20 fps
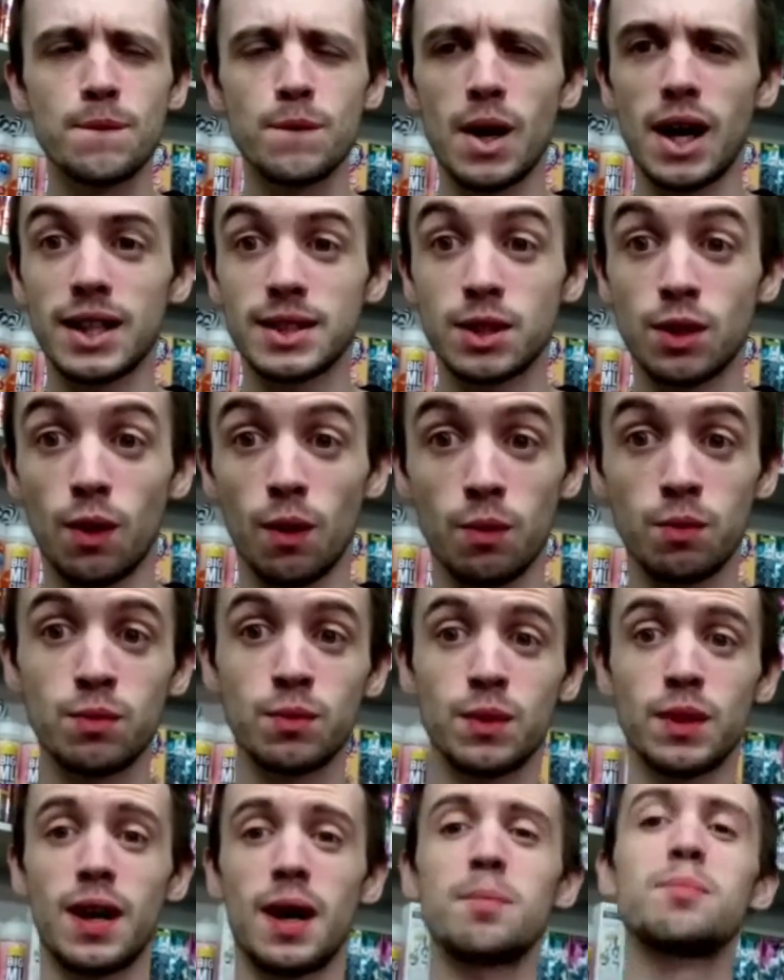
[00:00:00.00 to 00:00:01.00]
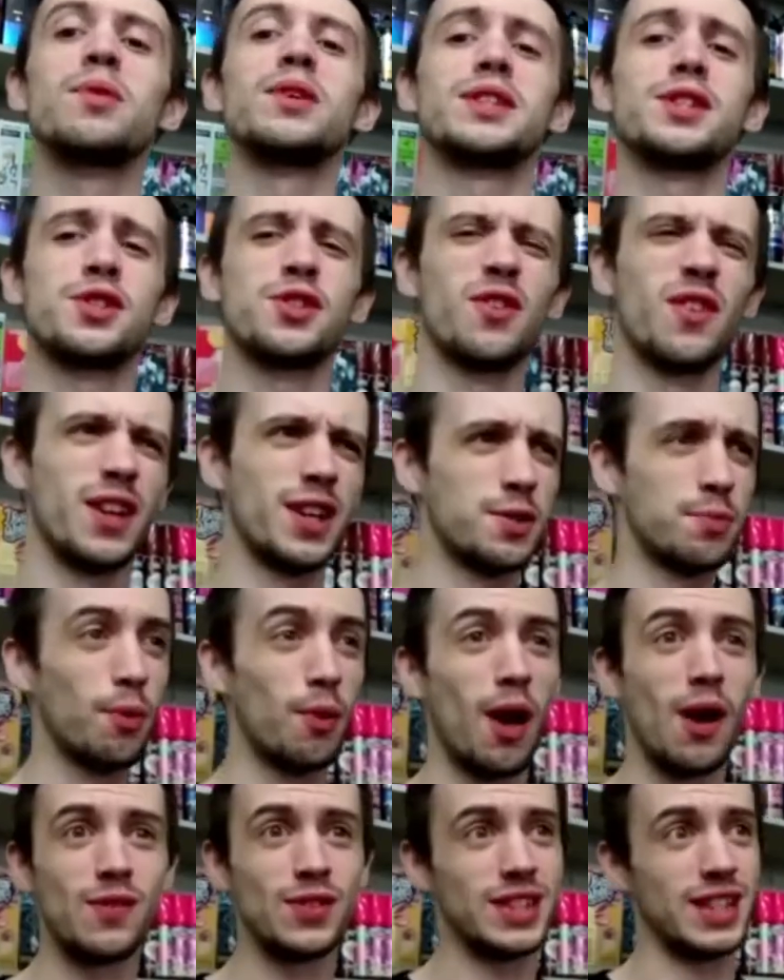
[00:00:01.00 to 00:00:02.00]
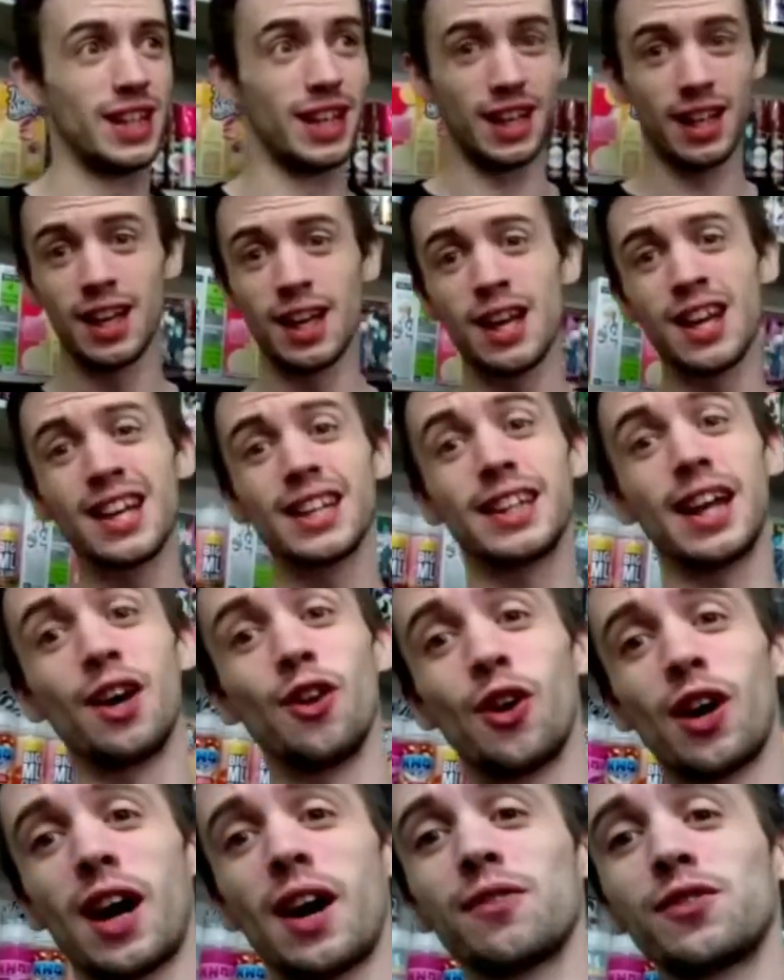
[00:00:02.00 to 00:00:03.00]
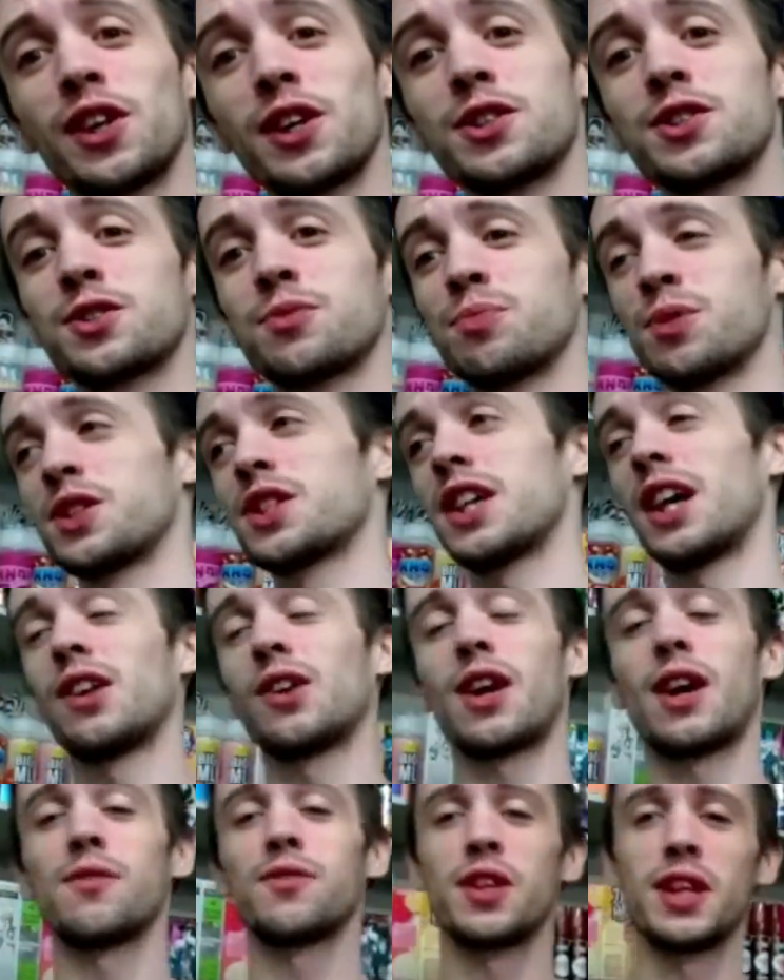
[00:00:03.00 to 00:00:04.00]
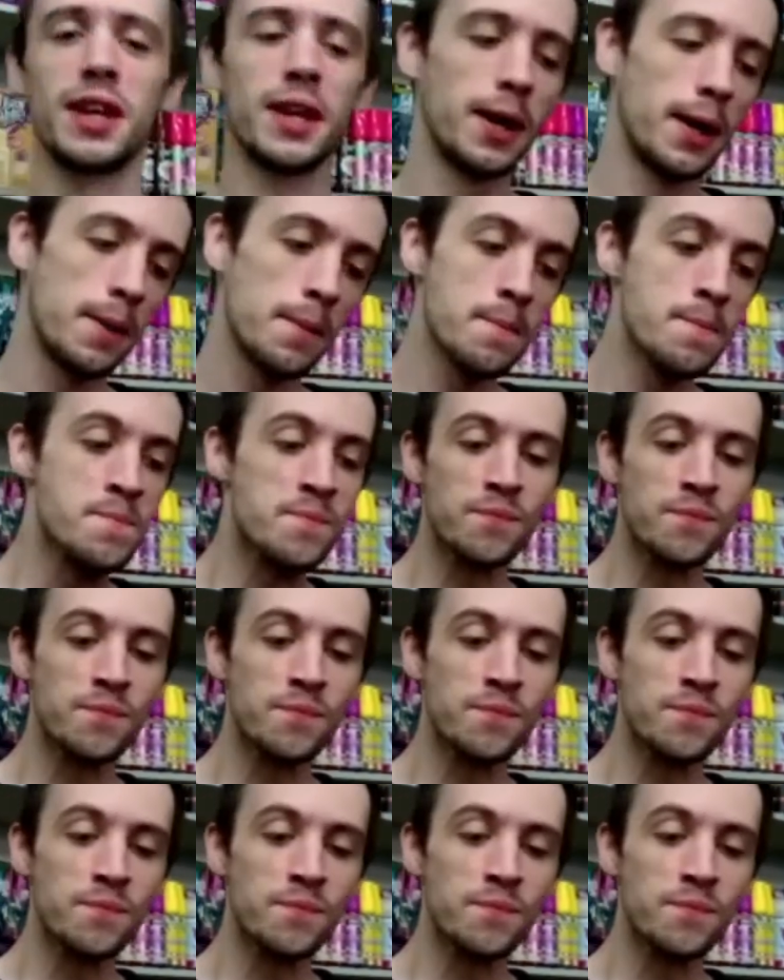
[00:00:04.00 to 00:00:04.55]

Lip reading: I don't know. I'm pretty sure it is. Whoever's there, they'll look after you just as much as I look after you here.